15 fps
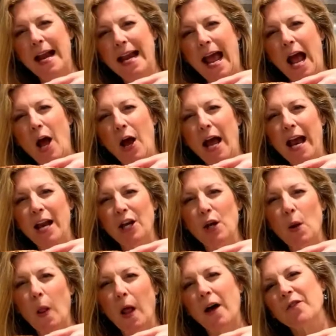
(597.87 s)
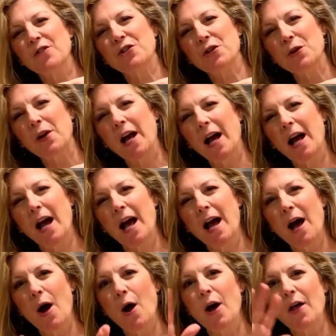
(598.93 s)
now and you love tuna,
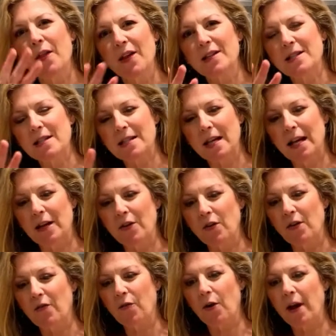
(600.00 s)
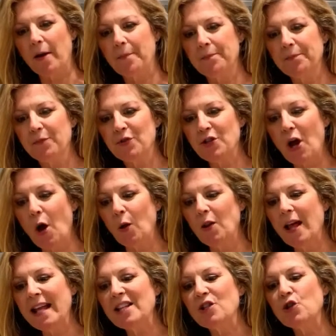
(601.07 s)
this is gonna do it for you. So
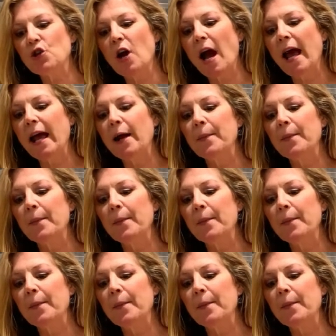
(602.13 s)
let's try